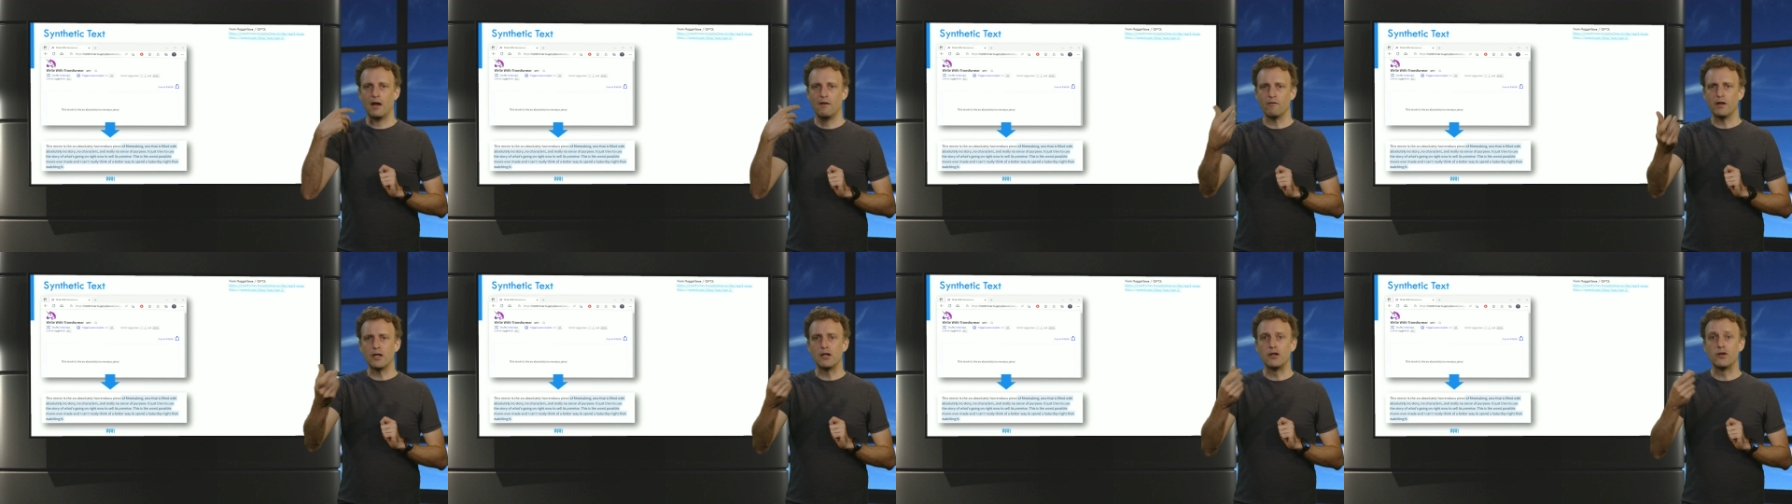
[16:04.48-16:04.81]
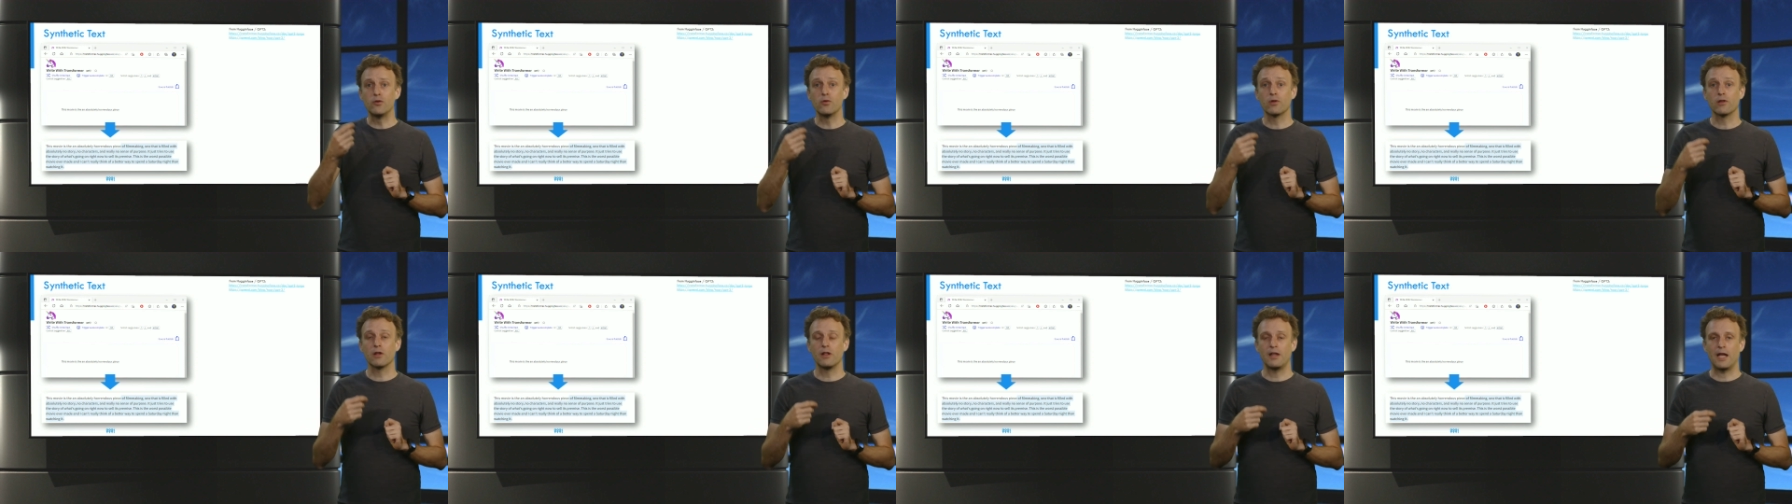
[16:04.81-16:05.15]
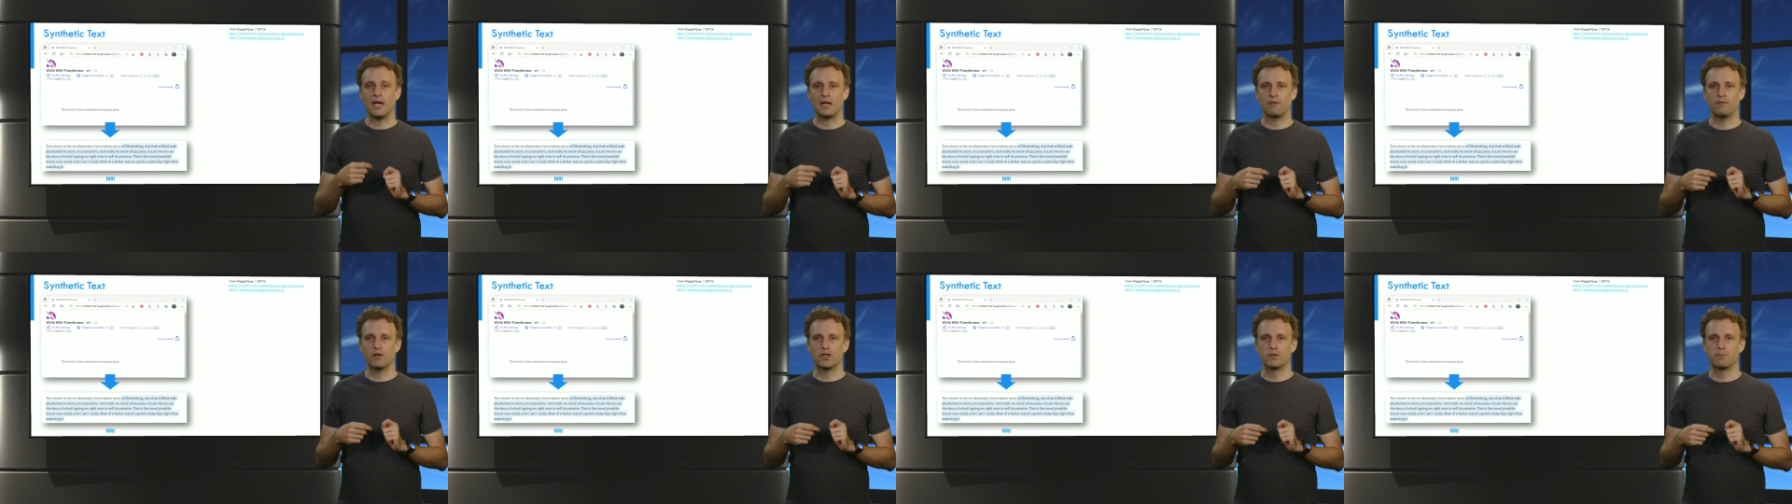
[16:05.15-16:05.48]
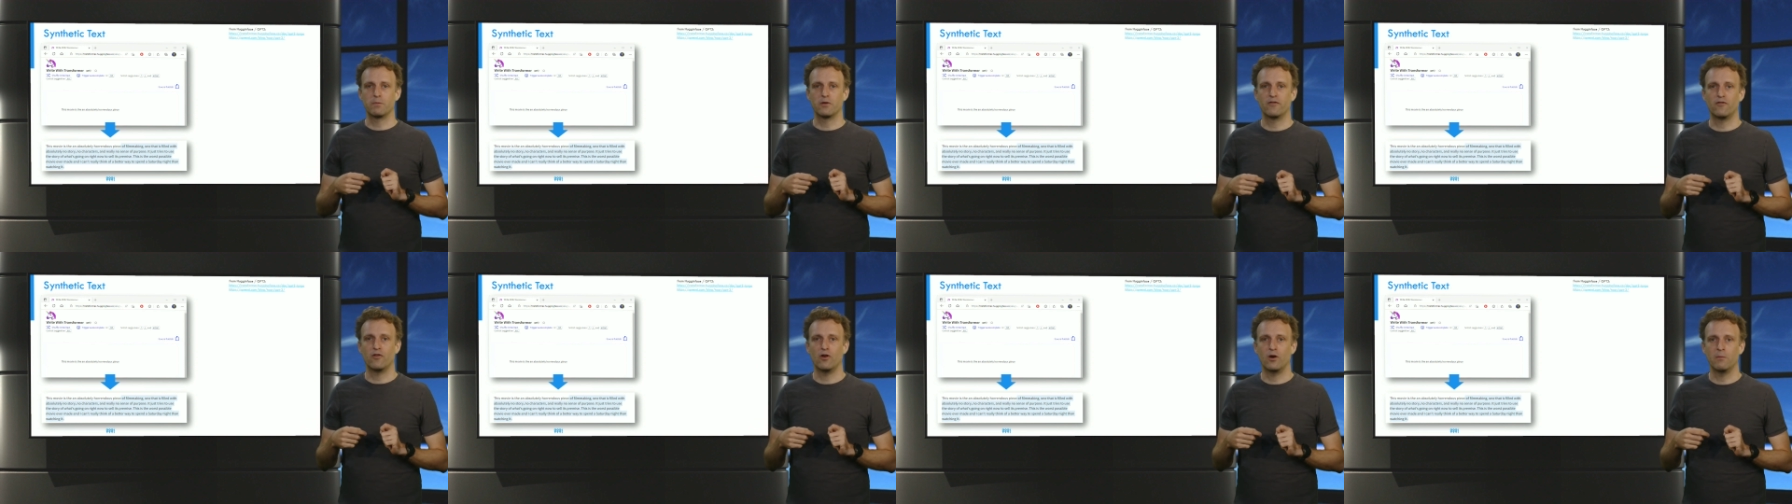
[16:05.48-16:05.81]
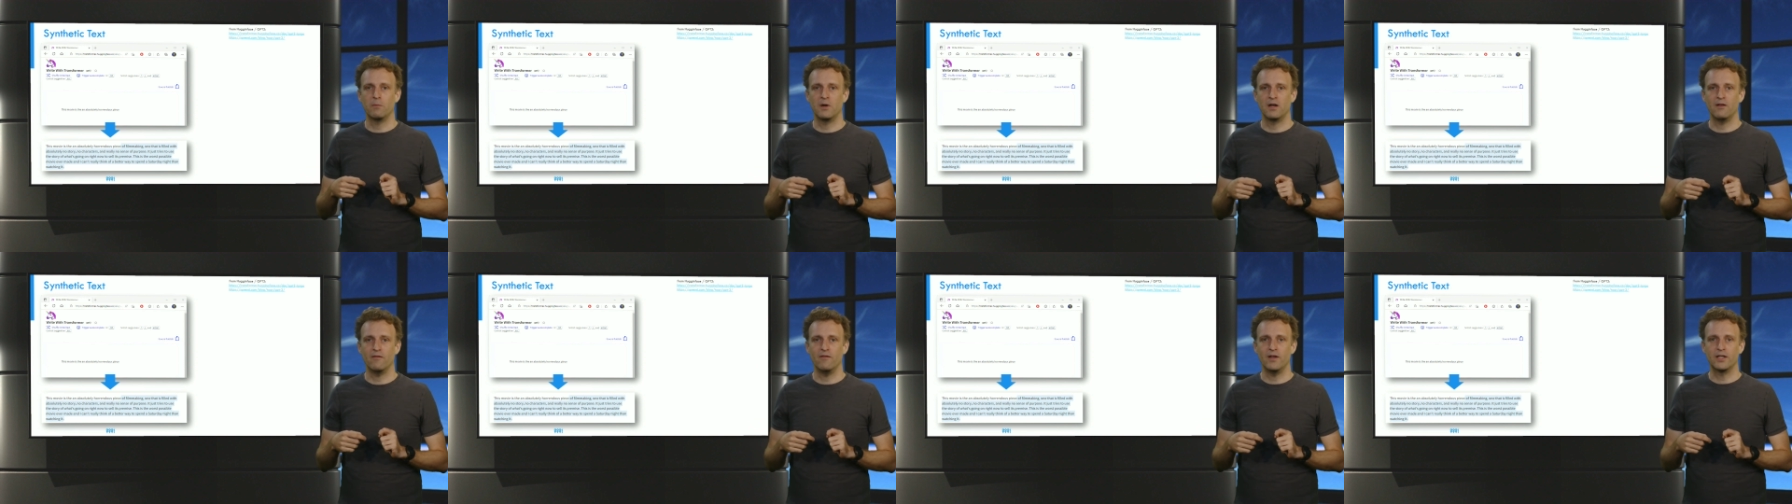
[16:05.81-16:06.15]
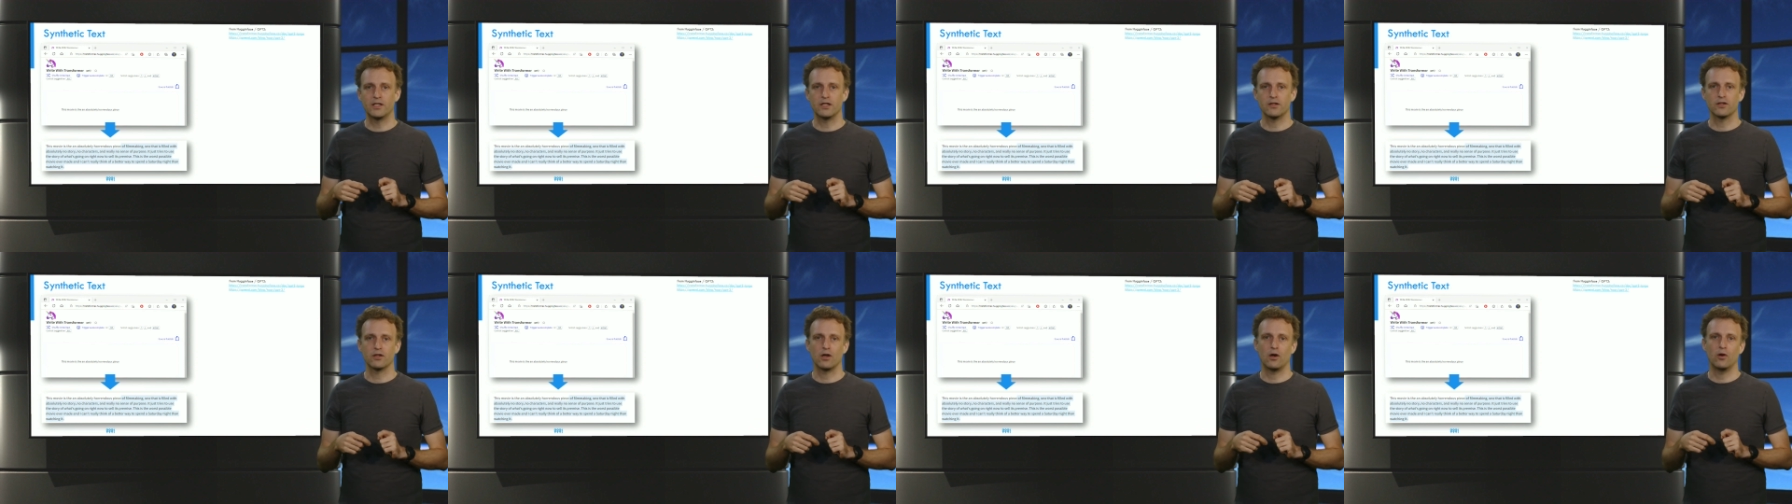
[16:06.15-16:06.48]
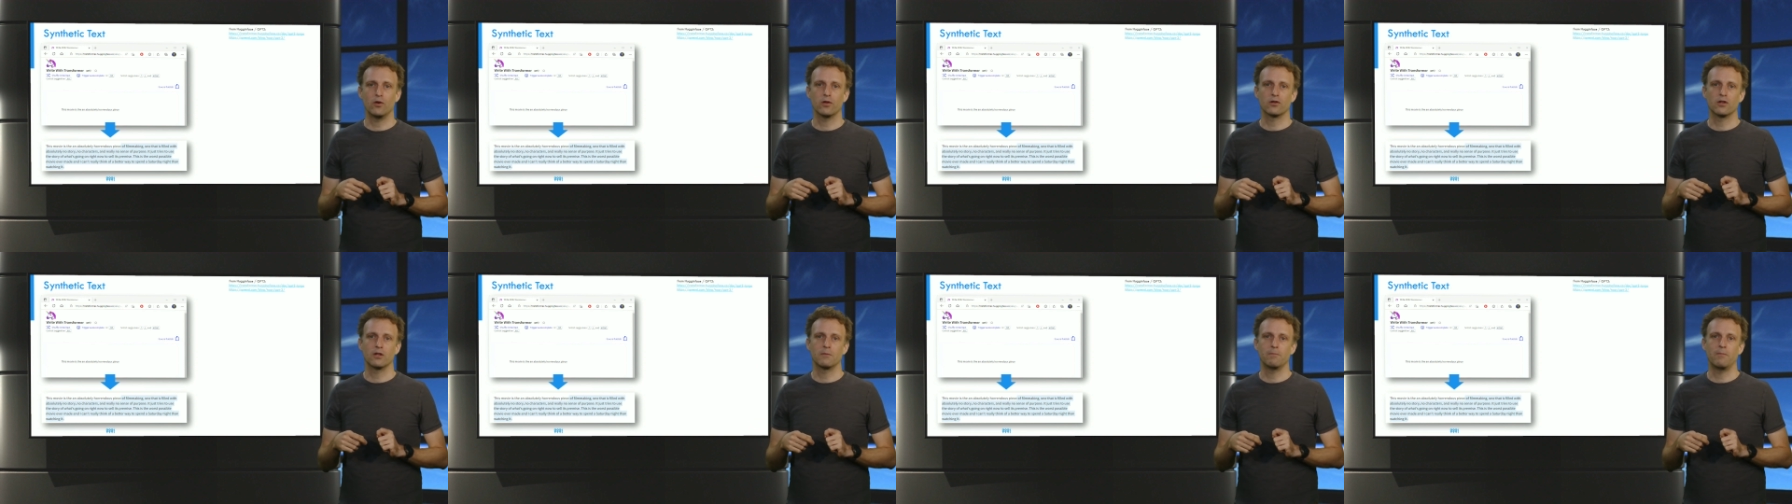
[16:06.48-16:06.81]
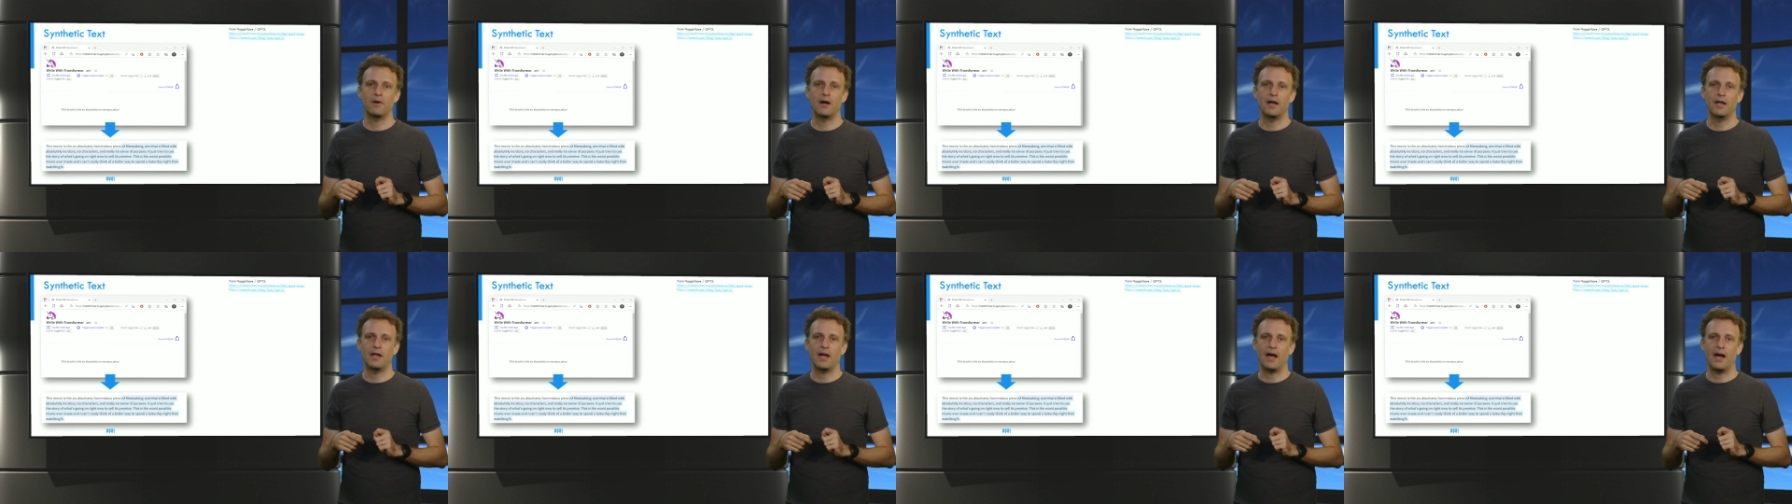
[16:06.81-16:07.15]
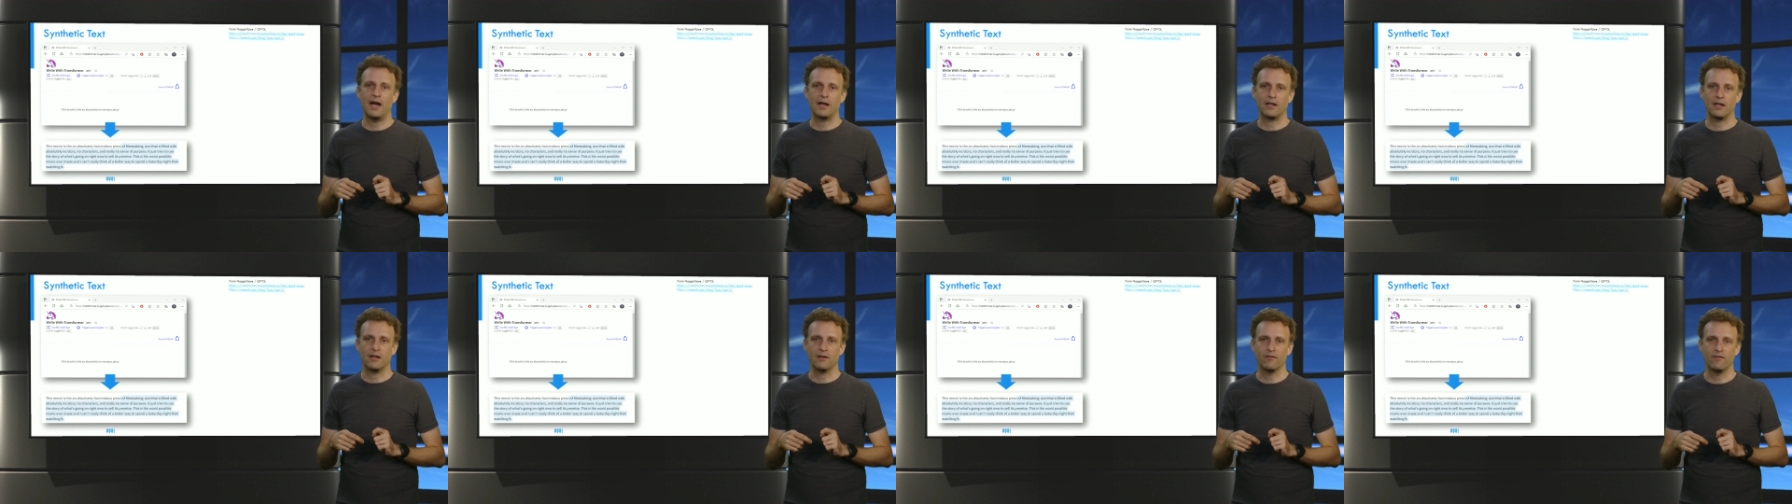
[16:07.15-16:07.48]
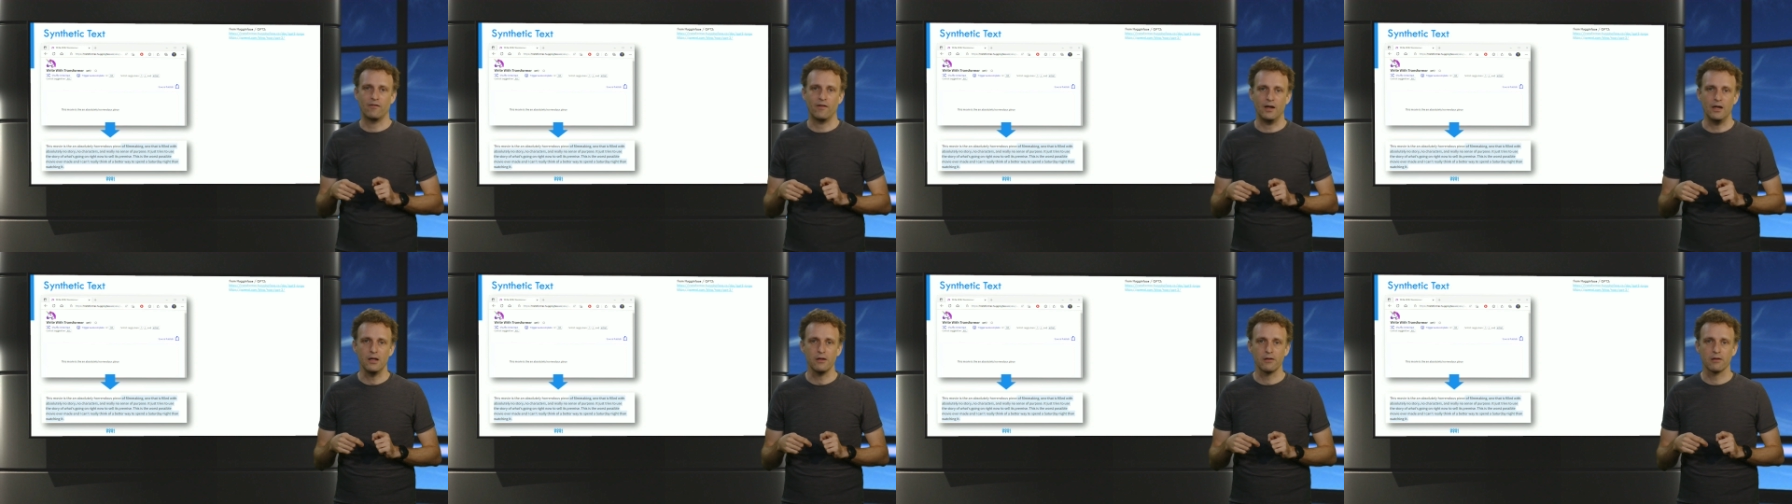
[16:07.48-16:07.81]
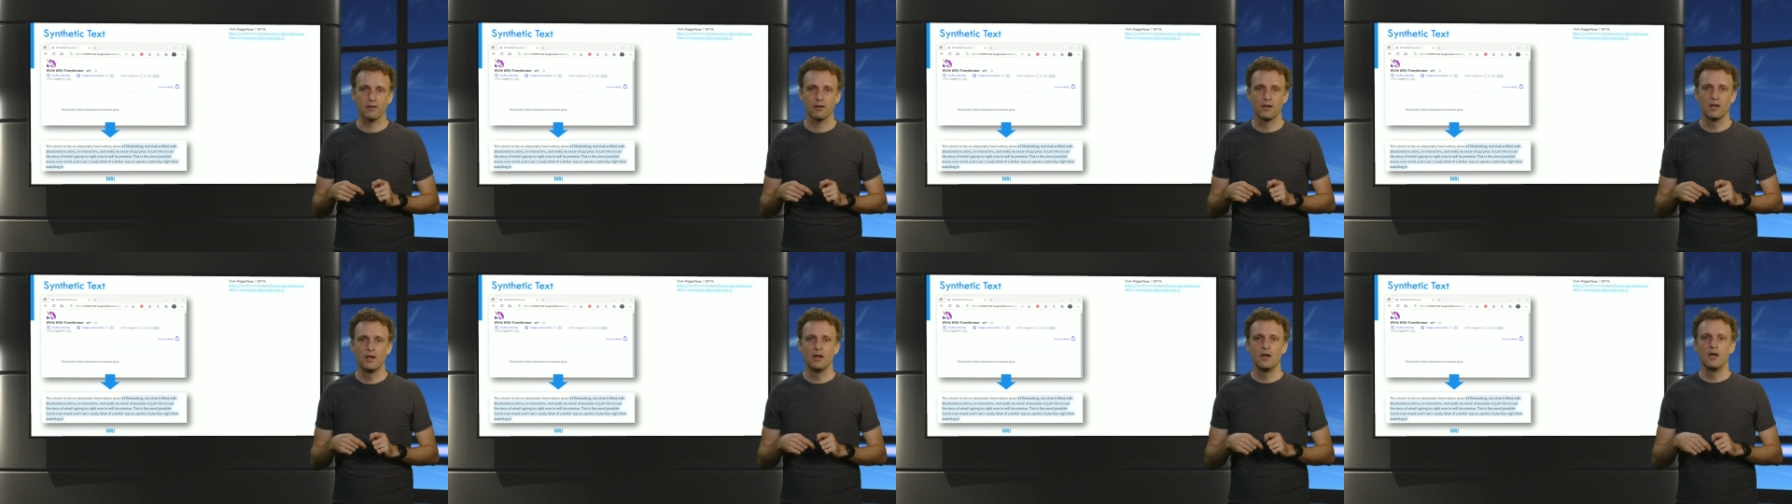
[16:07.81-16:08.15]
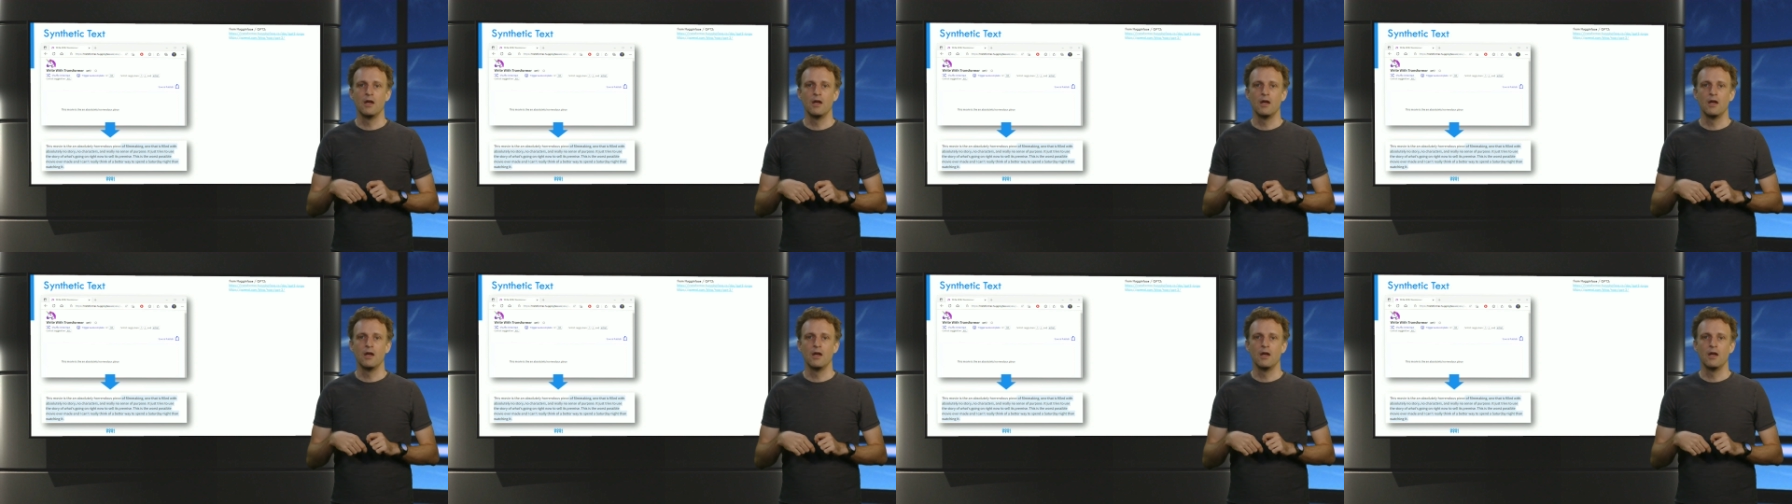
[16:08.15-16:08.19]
we'd use a language performer which is hosted by Hugging Face,